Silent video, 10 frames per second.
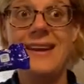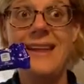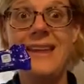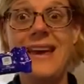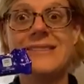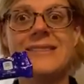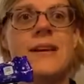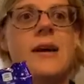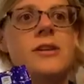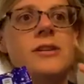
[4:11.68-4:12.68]
Get
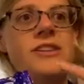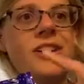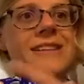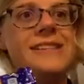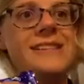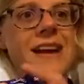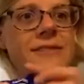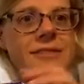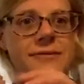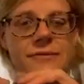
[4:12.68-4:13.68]
this,
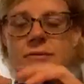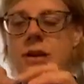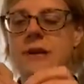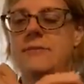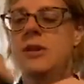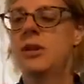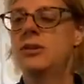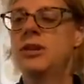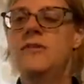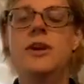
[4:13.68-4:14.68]
97, right?
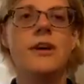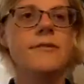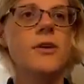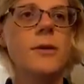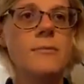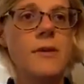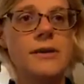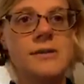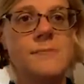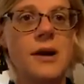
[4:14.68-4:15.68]
So if you're going for a
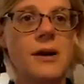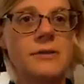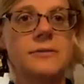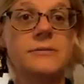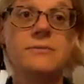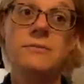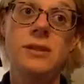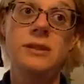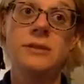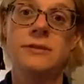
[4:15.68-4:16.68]
Mars bar,
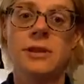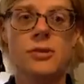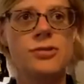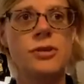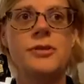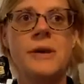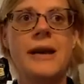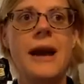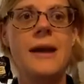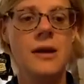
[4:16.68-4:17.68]

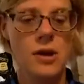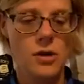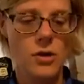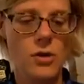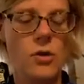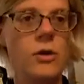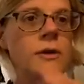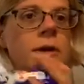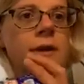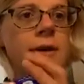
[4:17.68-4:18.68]
228, or